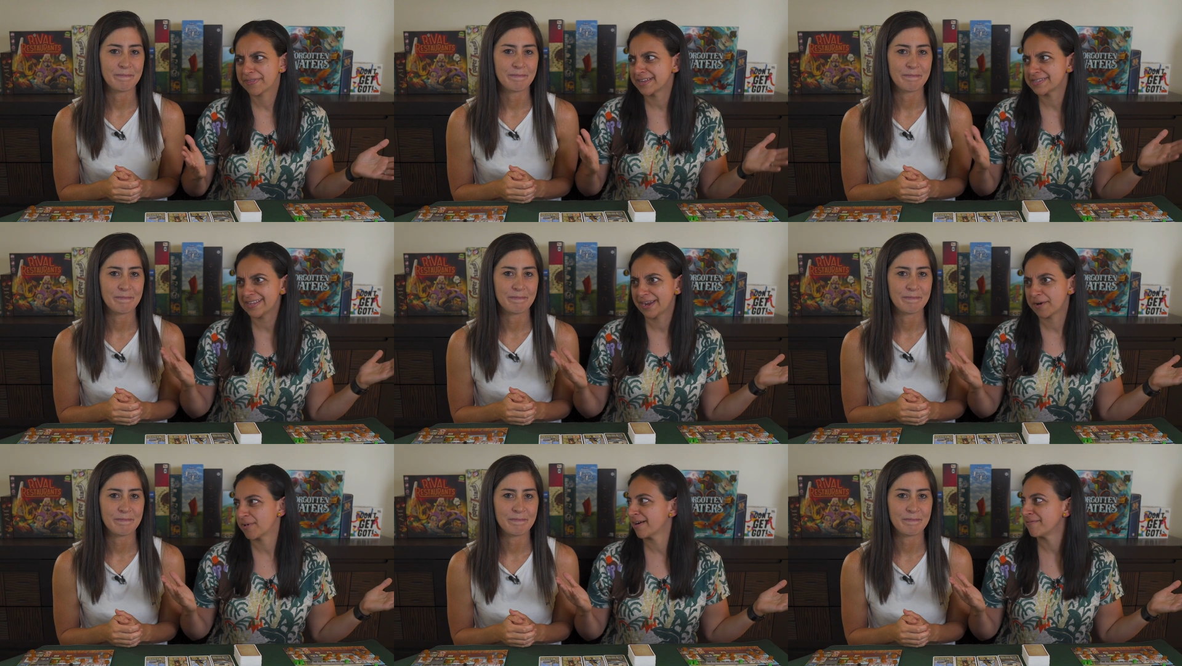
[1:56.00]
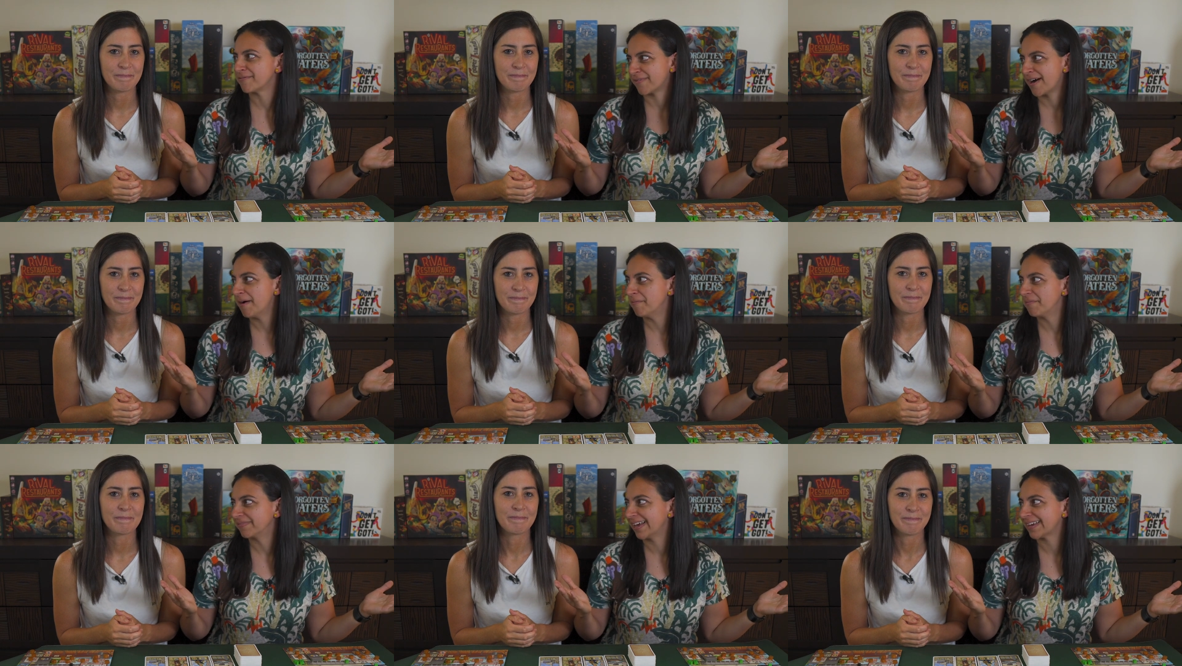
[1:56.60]
Speaker 1: that's like where I'm
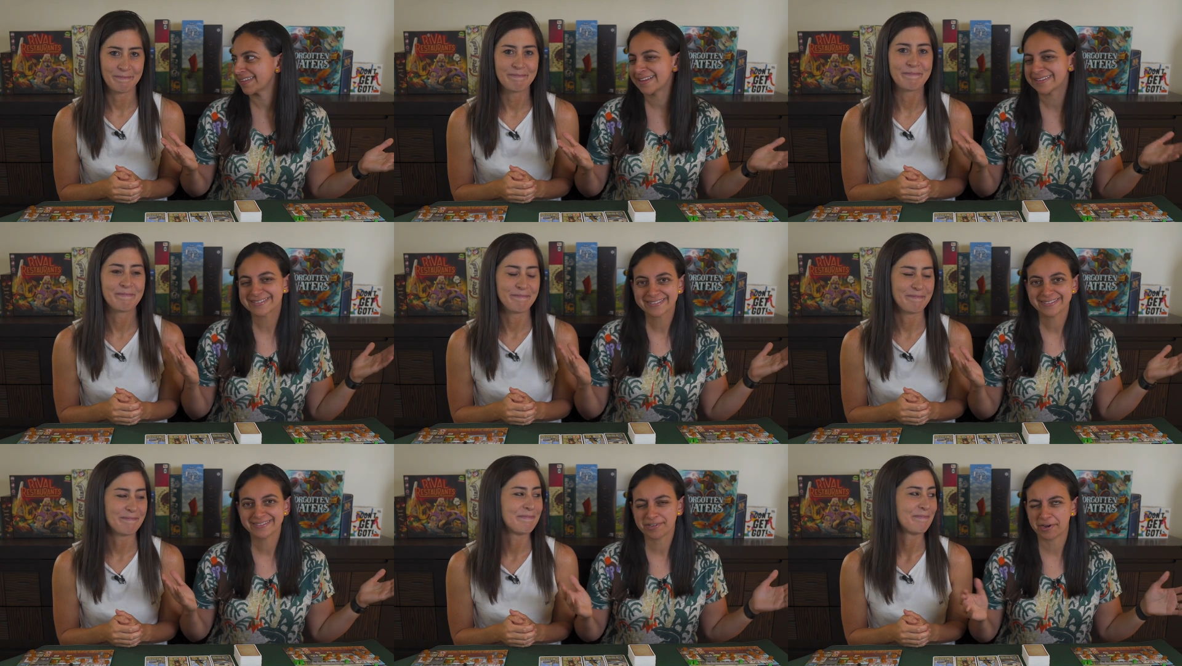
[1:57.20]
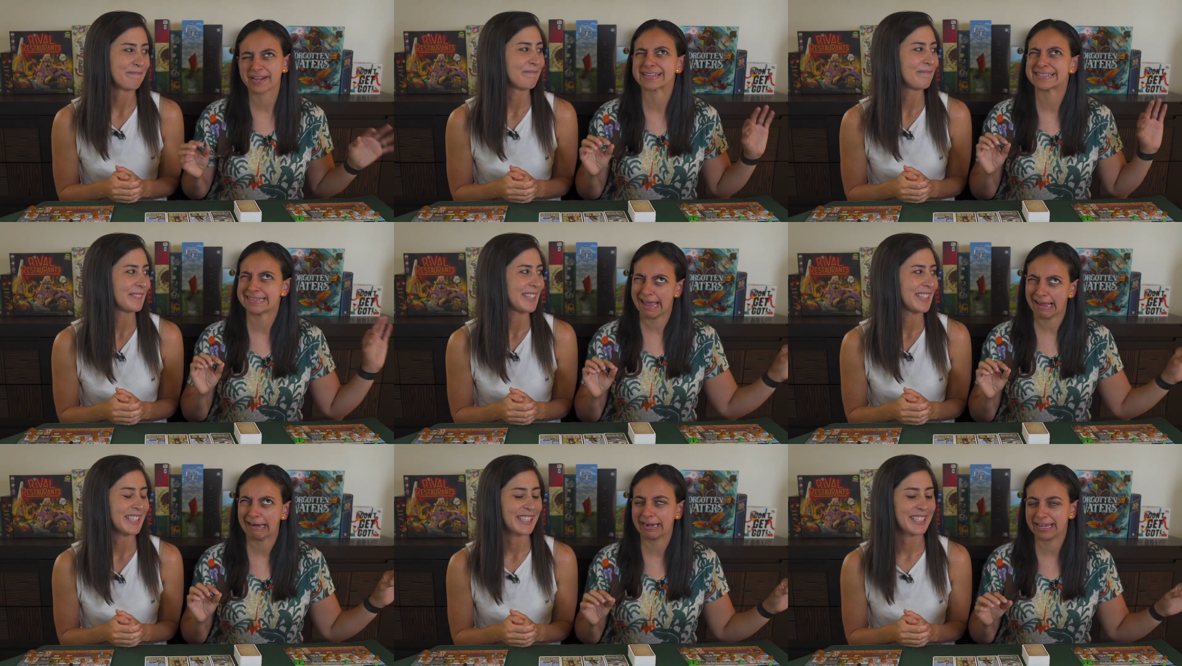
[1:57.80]
from. Like, that's not
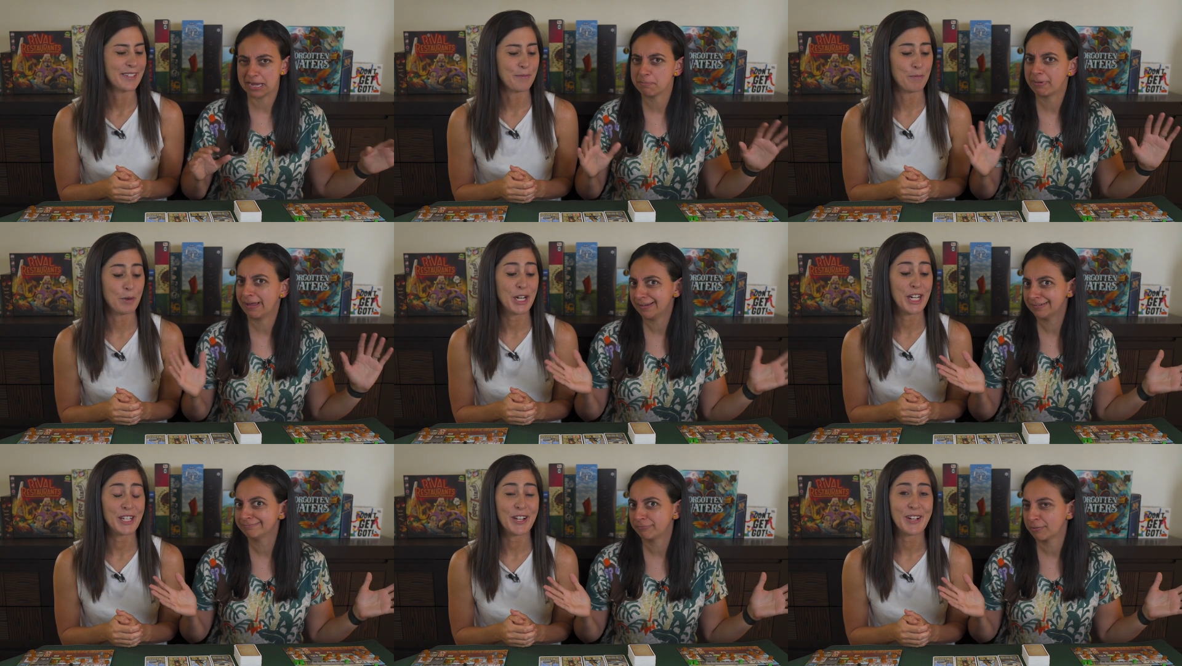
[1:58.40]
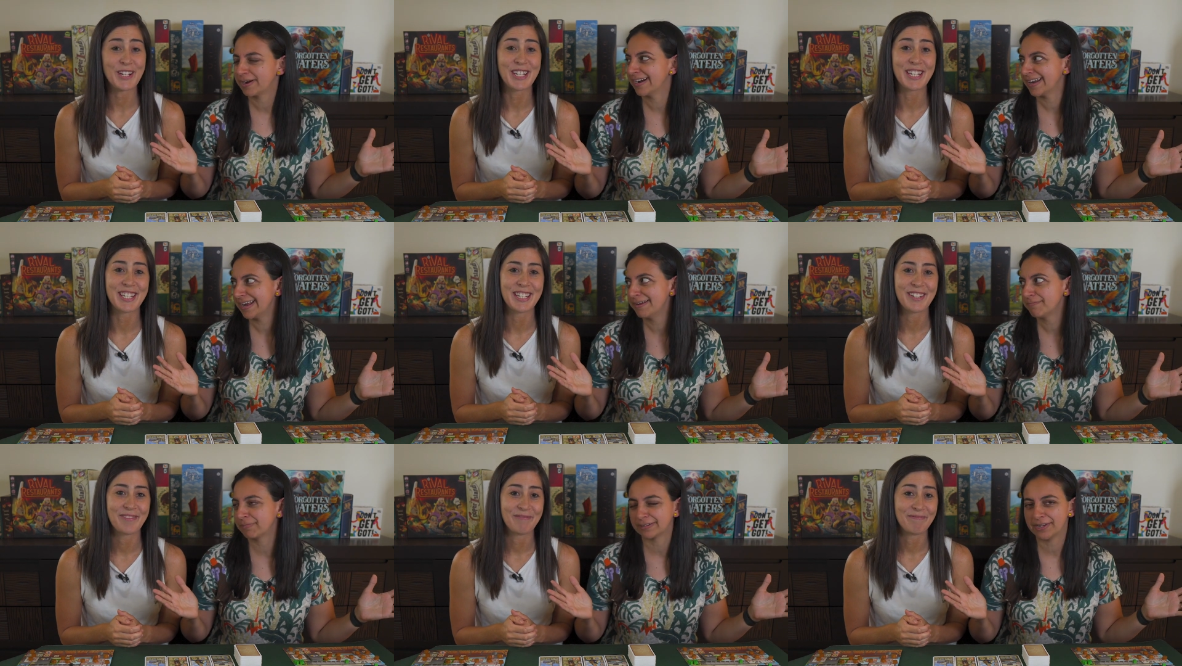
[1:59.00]
exactly, but pretty close.
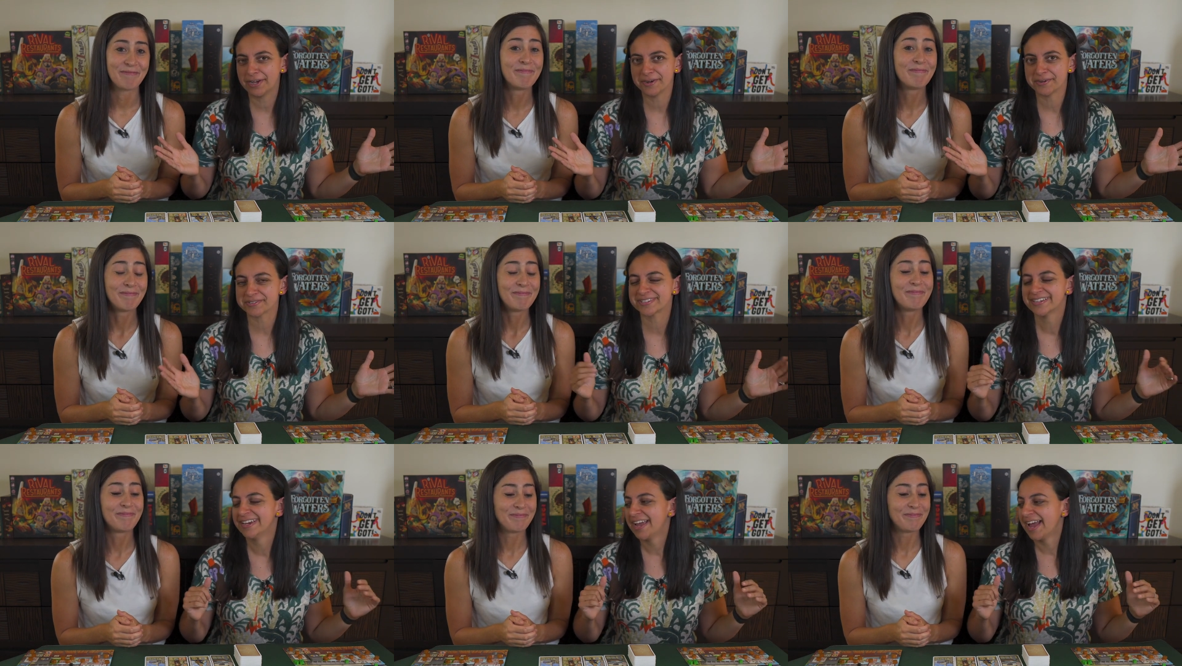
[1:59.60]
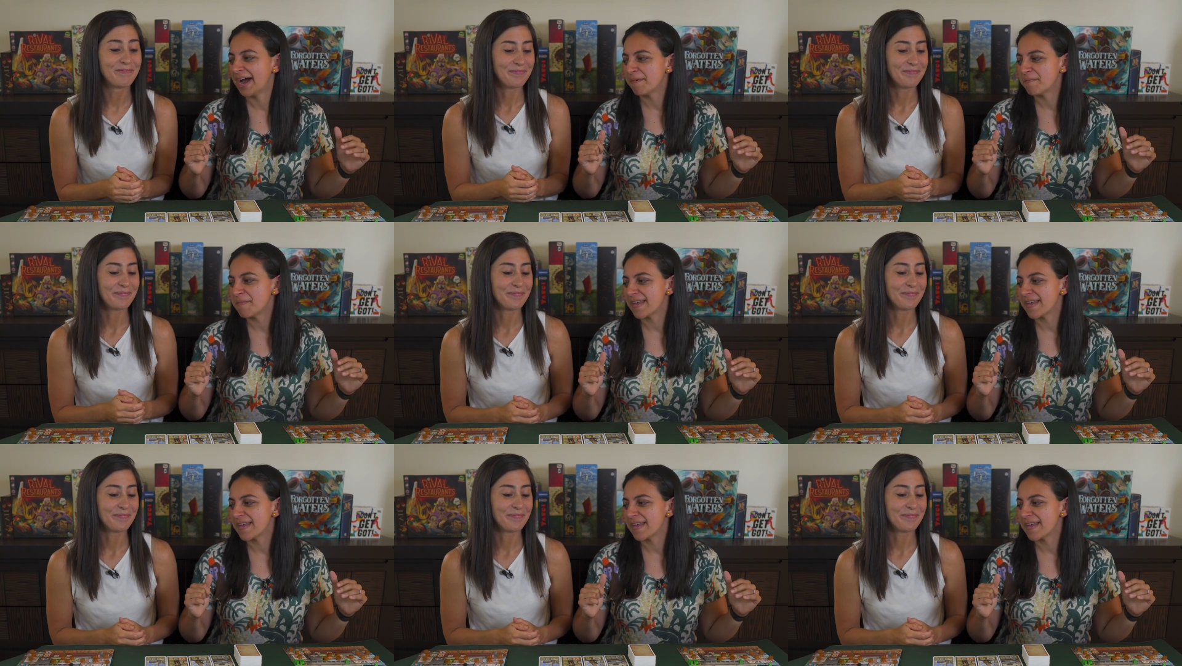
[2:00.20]
Pretty close. Um,